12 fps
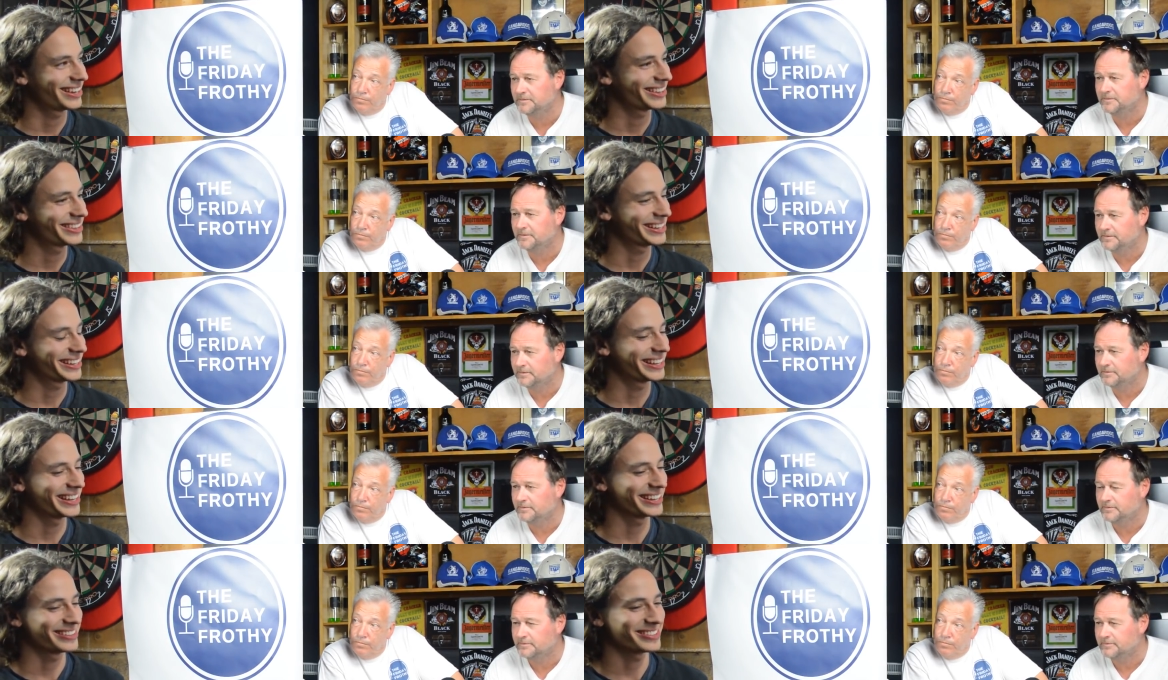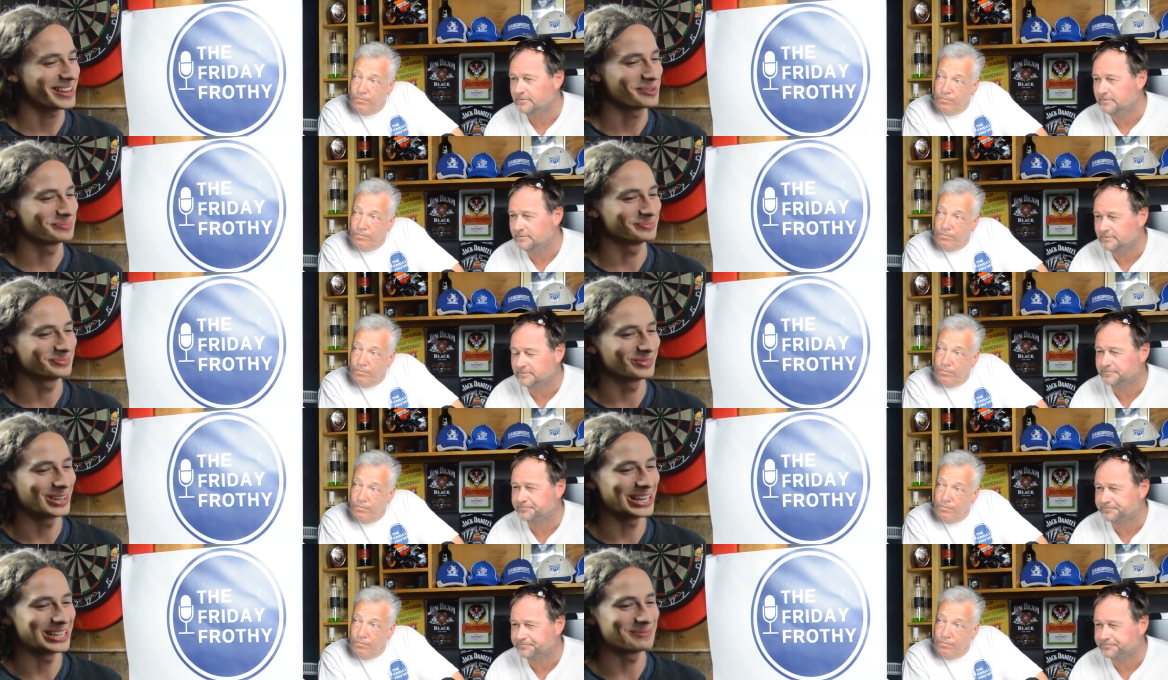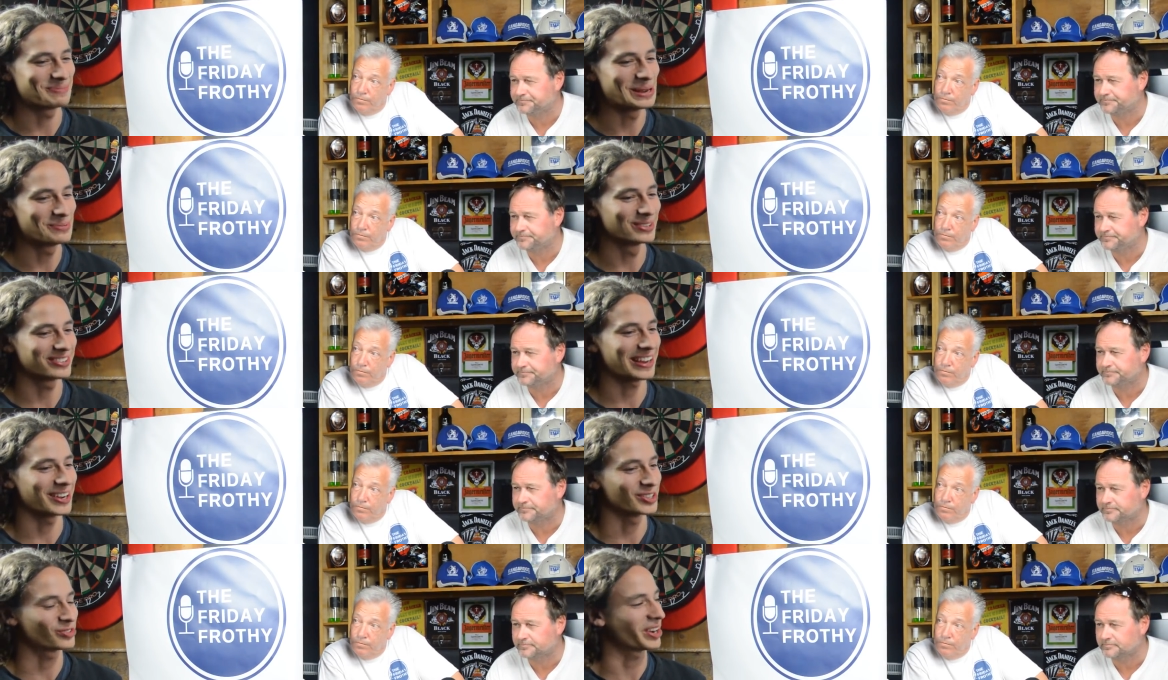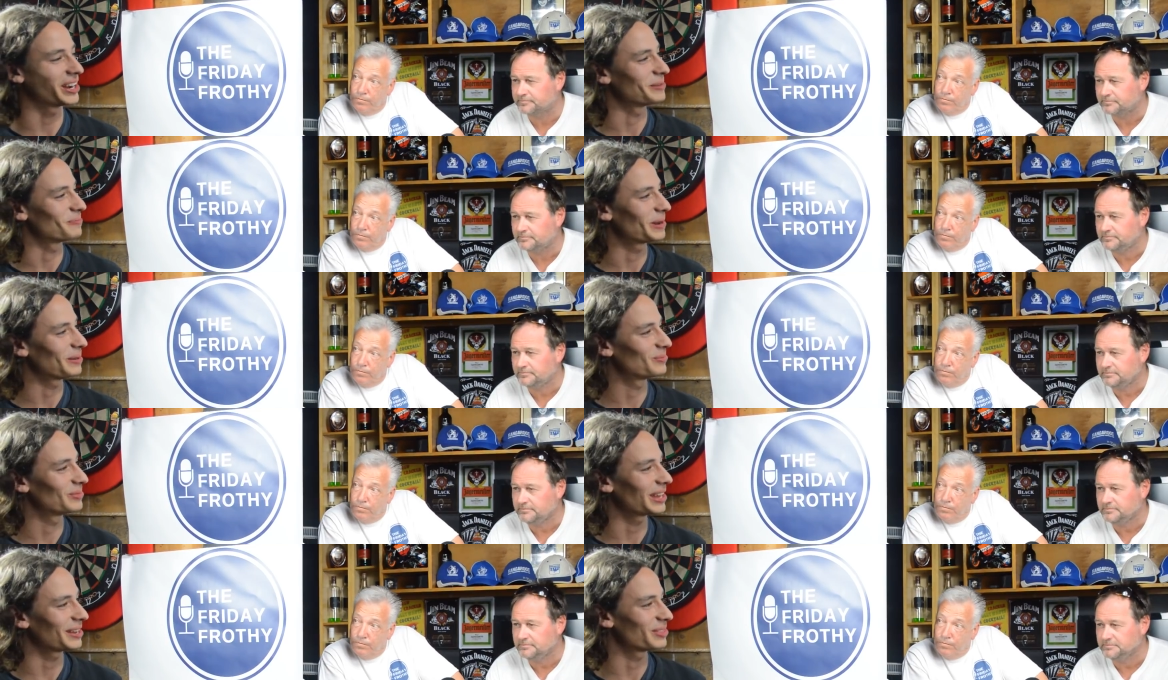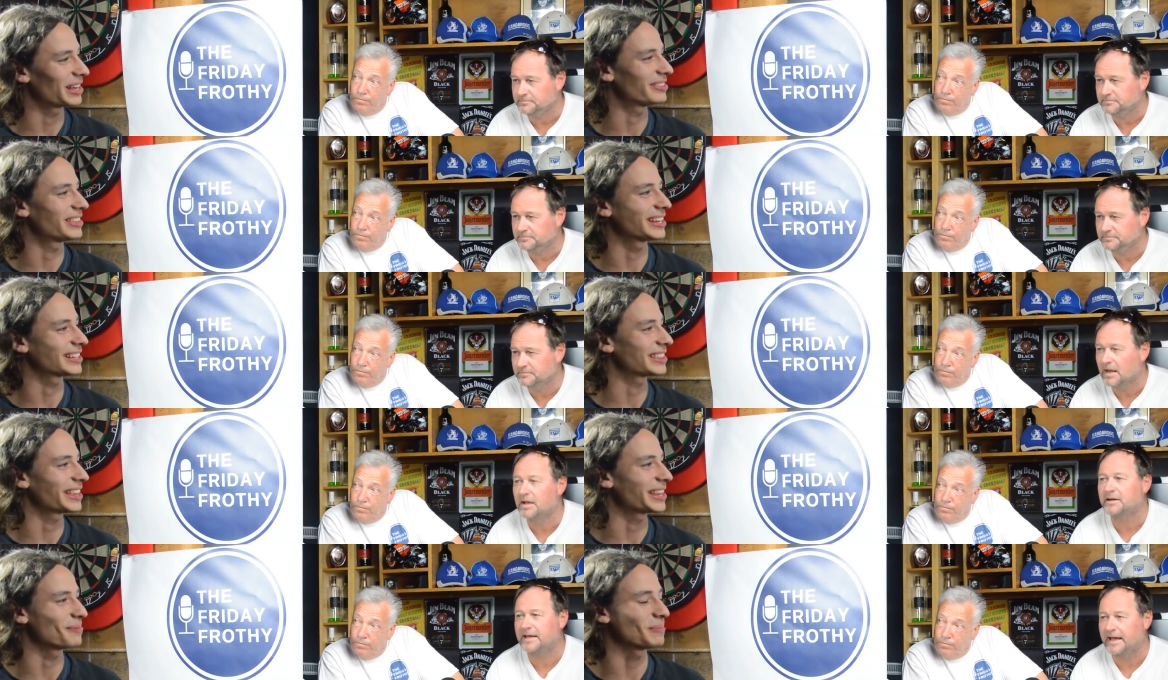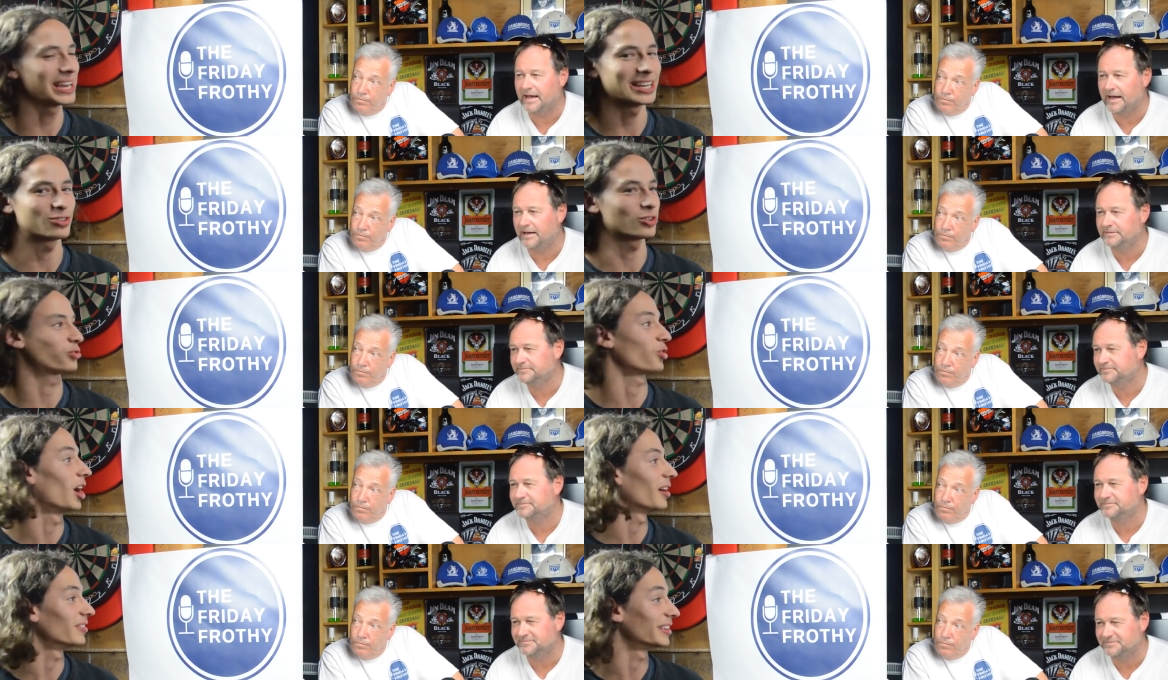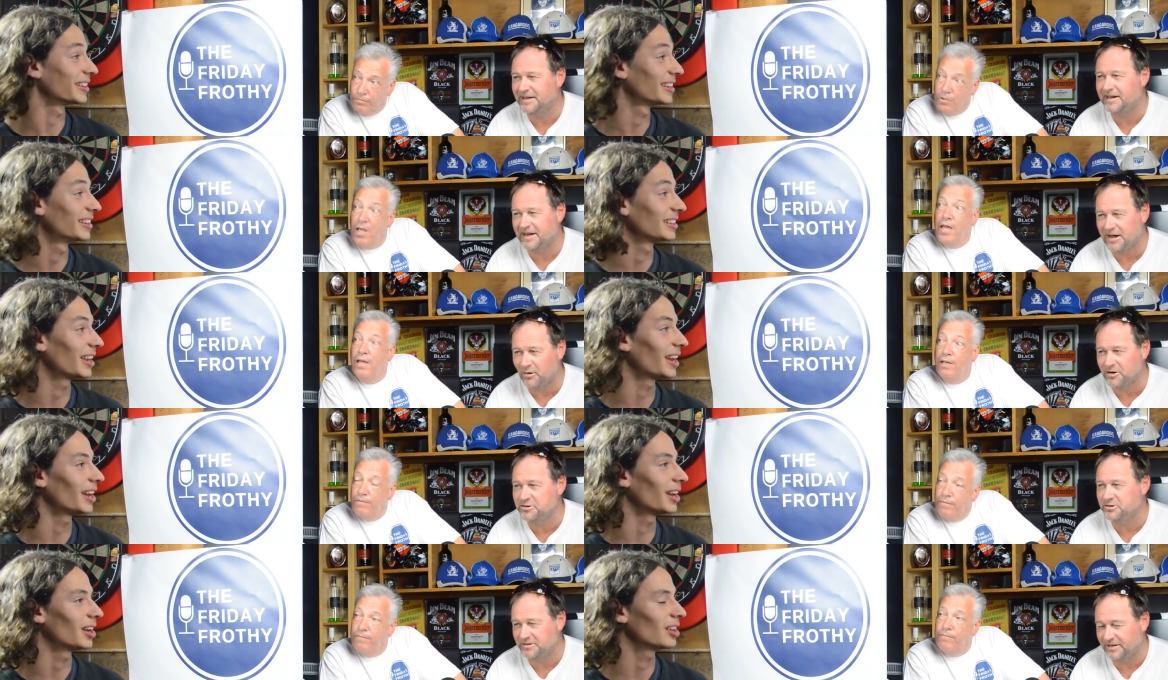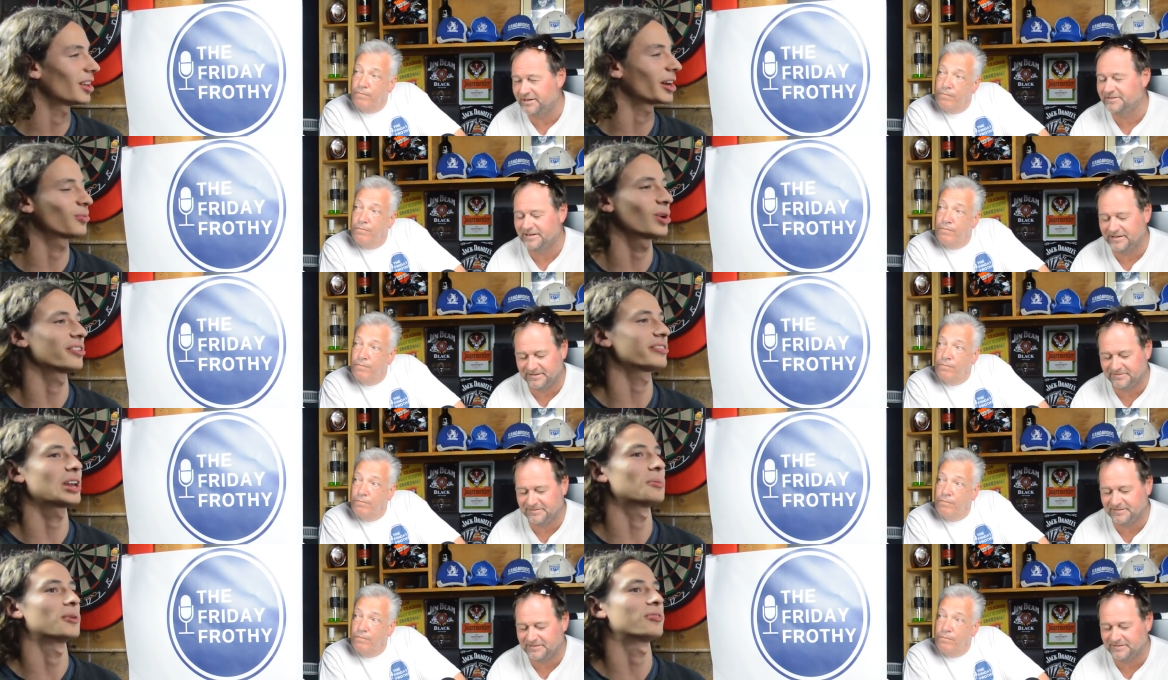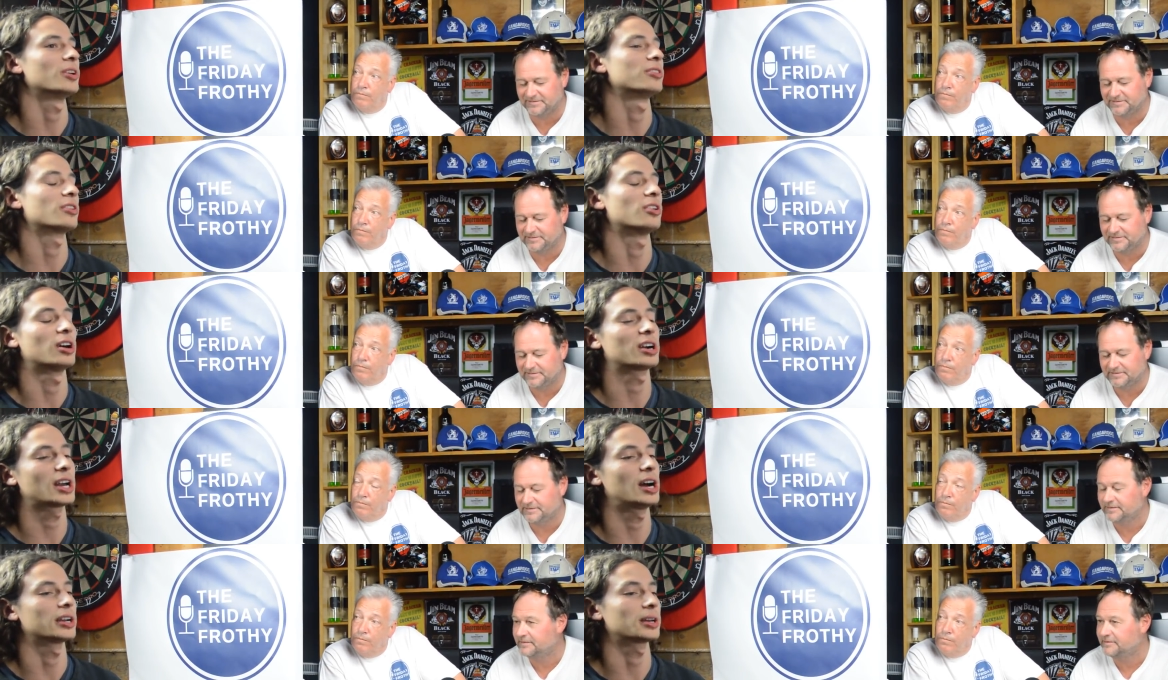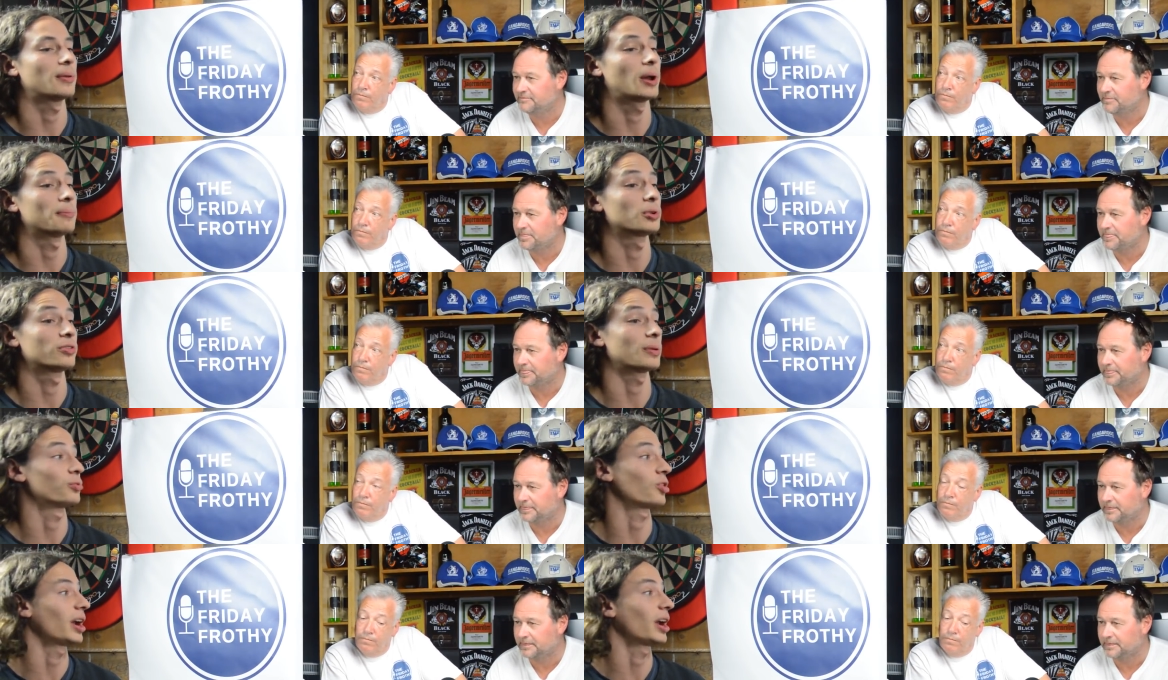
Speaker 1: Yeah, I think it's um, when people say I train, people they, they think that they Car. mean just driving. Yeah, no, yeah. yeah like when I say to my friends, oh, I can't come out because I'm